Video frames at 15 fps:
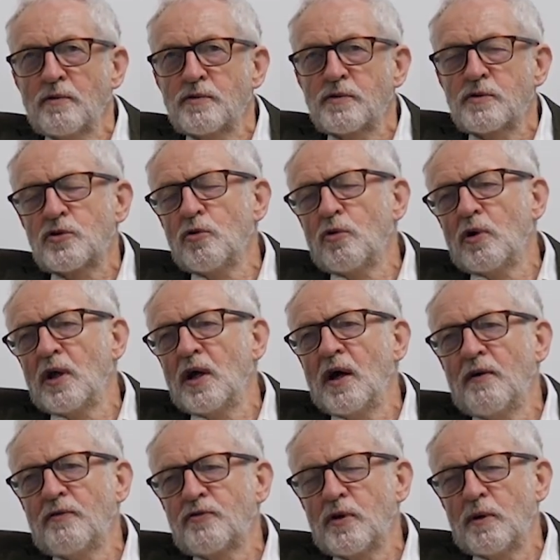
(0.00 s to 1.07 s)
shortly
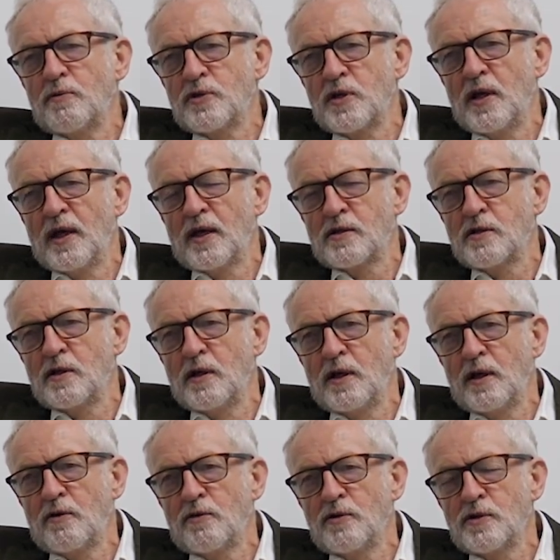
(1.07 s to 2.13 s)
after I was elected leader in